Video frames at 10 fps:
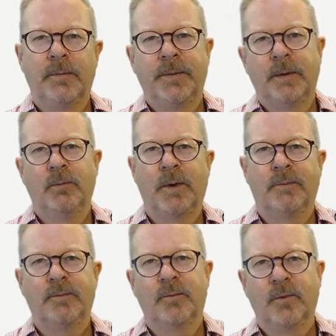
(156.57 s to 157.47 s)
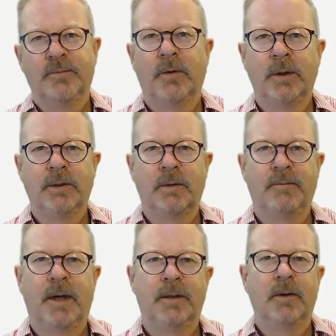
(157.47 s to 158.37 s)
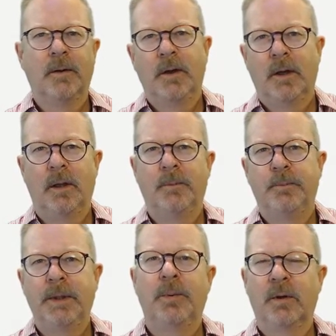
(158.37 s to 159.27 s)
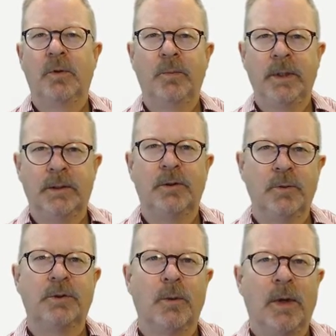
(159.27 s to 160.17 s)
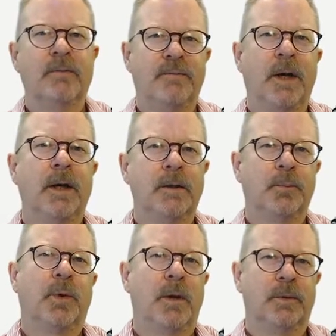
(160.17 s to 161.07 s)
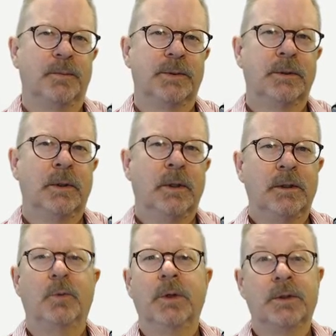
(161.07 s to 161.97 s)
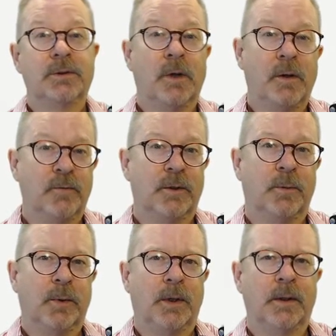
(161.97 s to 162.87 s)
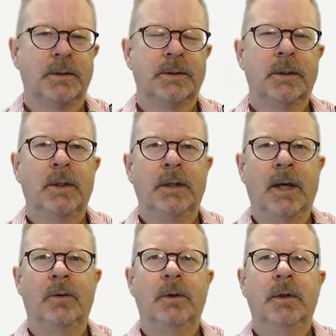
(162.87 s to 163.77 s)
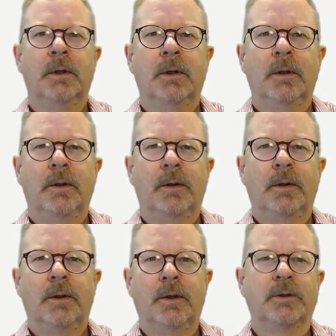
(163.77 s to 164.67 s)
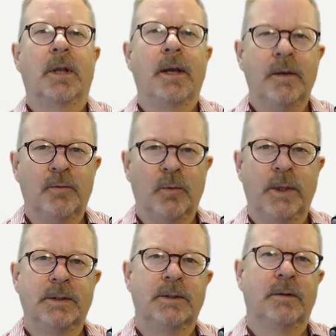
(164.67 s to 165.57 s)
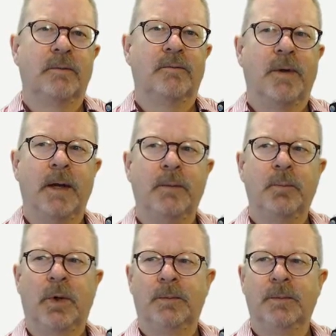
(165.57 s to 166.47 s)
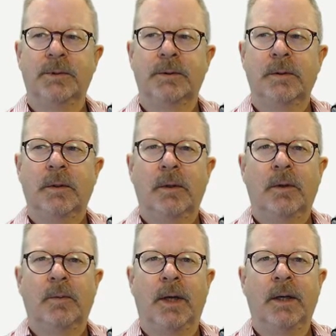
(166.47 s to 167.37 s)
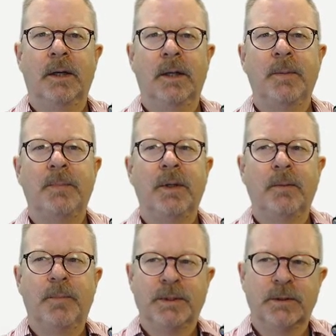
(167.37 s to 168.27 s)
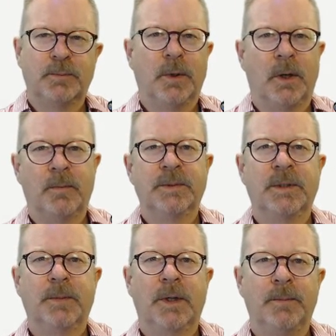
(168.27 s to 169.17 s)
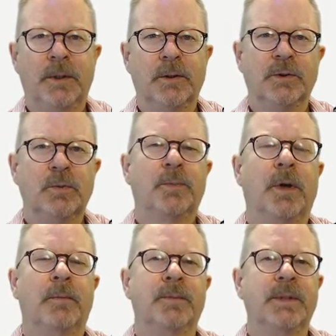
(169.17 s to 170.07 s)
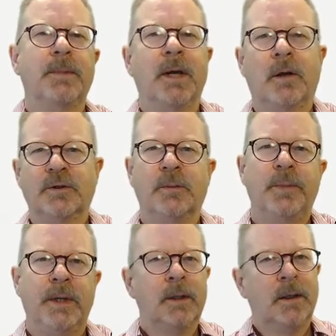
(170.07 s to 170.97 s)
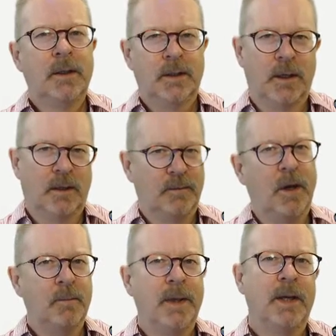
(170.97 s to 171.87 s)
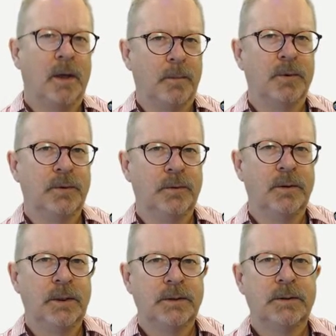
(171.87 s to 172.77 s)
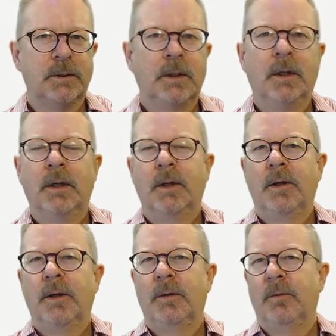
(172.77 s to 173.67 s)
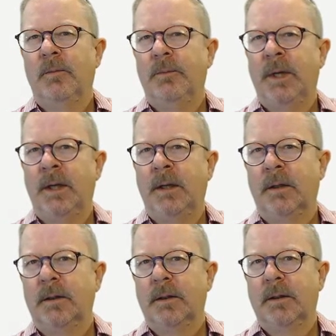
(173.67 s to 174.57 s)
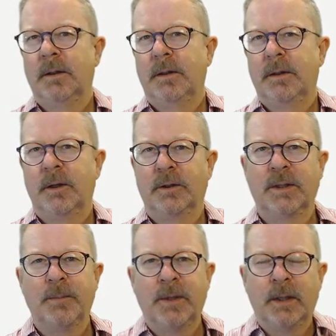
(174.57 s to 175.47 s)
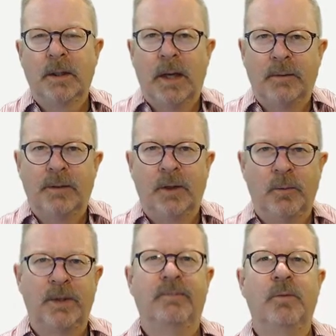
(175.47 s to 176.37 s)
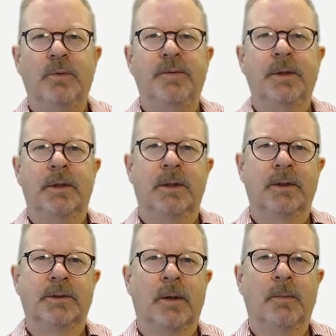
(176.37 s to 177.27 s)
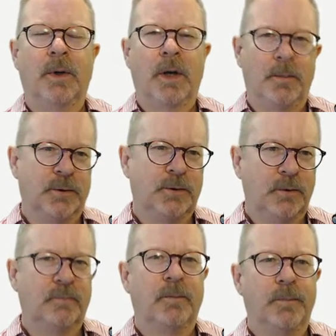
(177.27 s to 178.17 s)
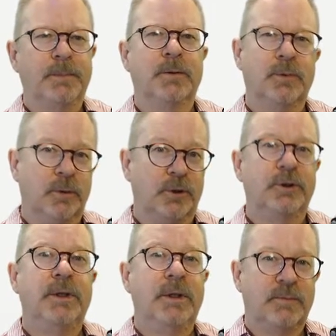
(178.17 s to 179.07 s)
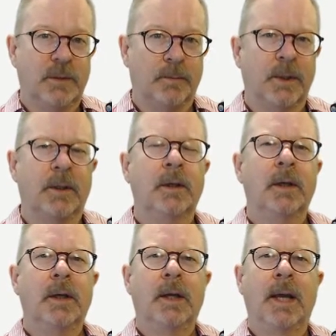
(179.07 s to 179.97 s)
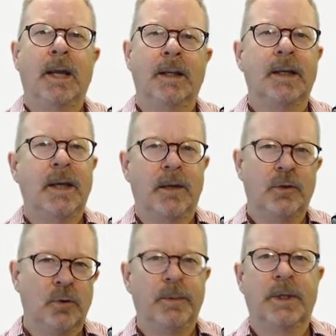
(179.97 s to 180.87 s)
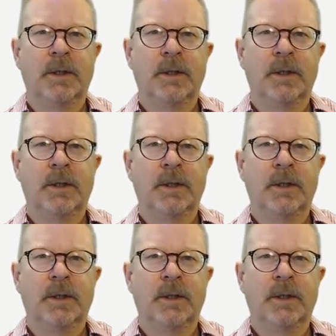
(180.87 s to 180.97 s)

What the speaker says: referring to the fact that a big part of what we need to do is go out and find the problems that we're going to solve with our products. Now, there's a lot of different ways to find problems, right? And they might be business problems, they might be consumer problems, they might also be kind of unmet opportunities, meaning there's something out there, we feel that there's some opportunity for people to achieve something, and they can't do it